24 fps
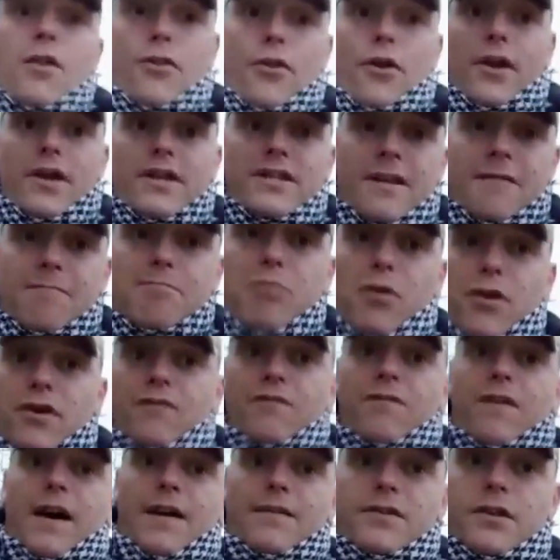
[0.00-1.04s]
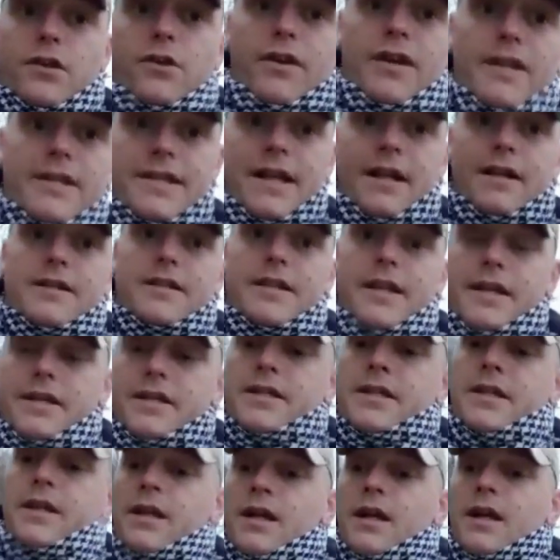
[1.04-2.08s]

37.5 degrees Celsius.